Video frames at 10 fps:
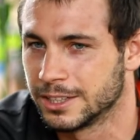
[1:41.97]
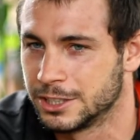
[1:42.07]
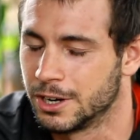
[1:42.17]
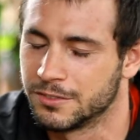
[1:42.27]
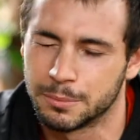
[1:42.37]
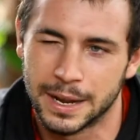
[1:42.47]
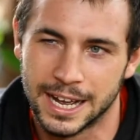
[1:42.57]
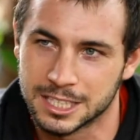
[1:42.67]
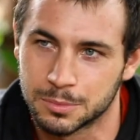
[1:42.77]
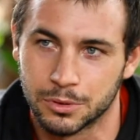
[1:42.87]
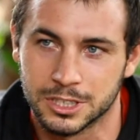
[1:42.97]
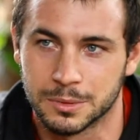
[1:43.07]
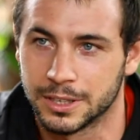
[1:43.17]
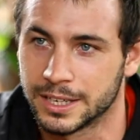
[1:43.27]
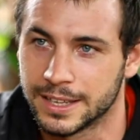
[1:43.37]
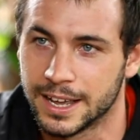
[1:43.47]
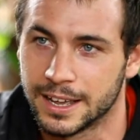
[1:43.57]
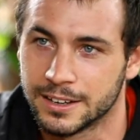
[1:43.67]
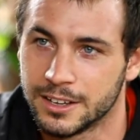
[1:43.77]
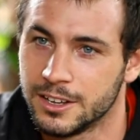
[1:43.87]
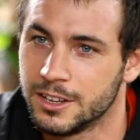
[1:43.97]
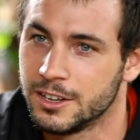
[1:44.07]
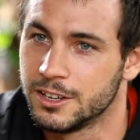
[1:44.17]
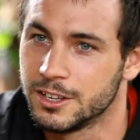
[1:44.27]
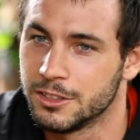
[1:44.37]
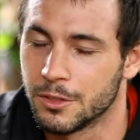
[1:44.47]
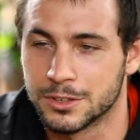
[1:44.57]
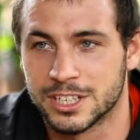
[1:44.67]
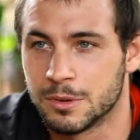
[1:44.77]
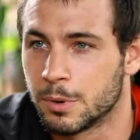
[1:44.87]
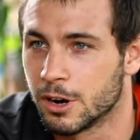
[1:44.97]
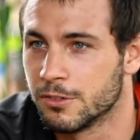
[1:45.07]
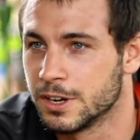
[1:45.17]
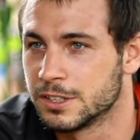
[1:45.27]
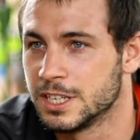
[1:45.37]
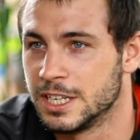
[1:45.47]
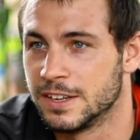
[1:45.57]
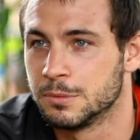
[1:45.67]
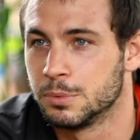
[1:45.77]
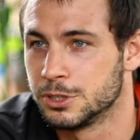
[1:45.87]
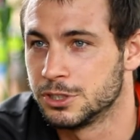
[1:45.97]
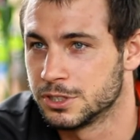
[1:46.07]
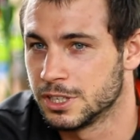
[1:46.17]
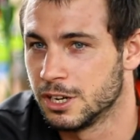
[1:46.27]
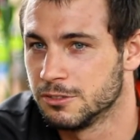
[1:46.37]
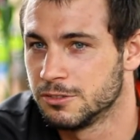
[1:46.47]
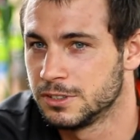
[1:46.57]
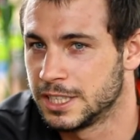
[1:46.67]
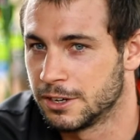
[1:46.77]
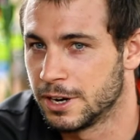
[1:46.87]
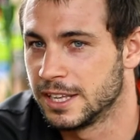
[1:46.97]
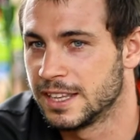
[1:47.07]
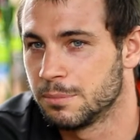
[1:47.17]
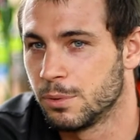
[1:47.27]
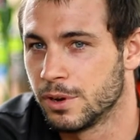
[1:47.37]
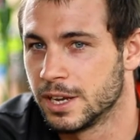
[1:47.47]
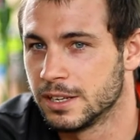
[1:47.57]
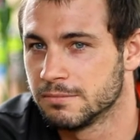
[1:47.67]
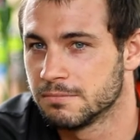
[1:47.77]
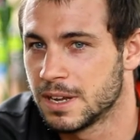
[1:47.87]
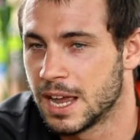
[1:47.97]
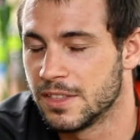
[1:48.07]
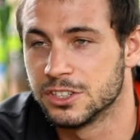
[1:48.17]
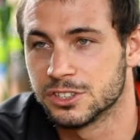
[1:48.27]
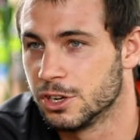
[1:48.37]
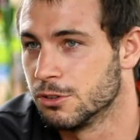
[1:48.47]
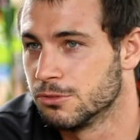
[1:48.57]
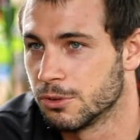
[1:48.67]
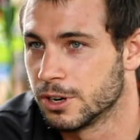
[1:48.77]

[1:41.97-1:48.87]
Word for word: like you don't have your passport or something like that, Nothing's gonna be perfect. You have to push yourself to get ready at that point and then just go for